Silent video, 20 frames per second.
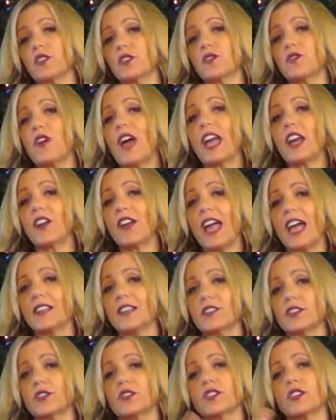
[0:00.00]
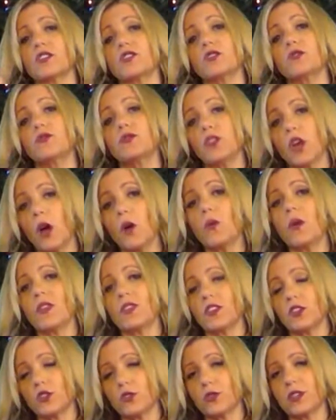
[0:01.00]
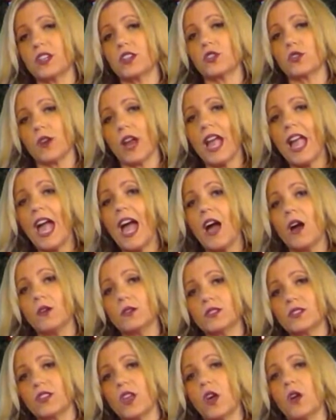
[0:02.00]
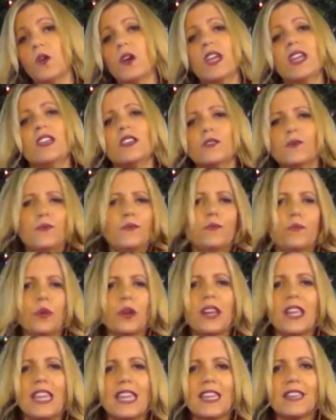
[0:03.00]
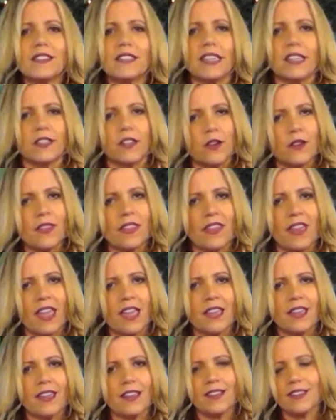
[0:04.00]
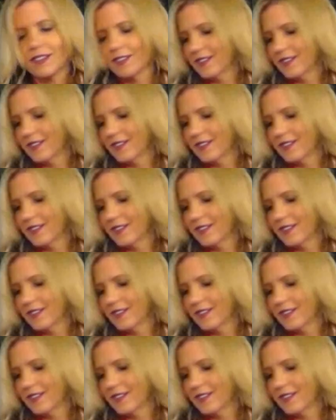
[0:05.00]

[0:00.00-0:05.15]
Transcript: for those fire hazards, because you don't want the tree to dry out. So, pretty easy, don't you think?